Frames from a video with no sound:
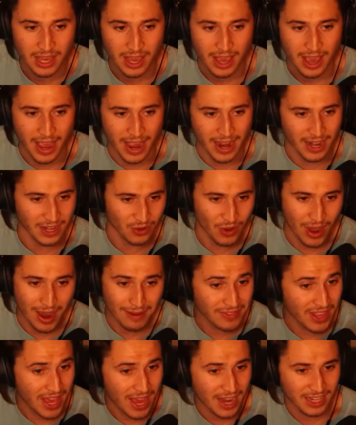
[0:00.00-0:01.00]
and you have
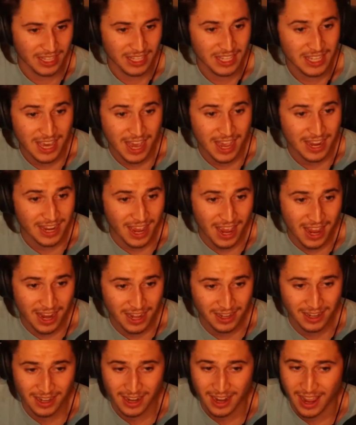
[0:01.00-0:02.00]
that
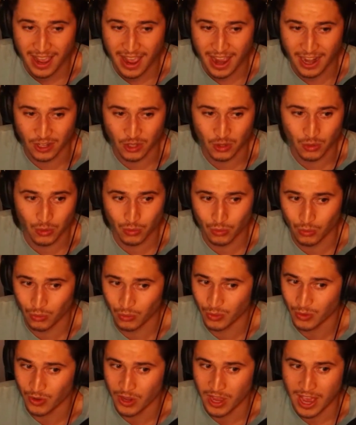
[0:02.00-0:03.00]
EIN and you
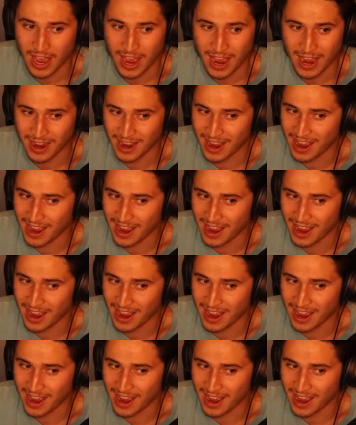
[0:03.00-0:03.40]
ha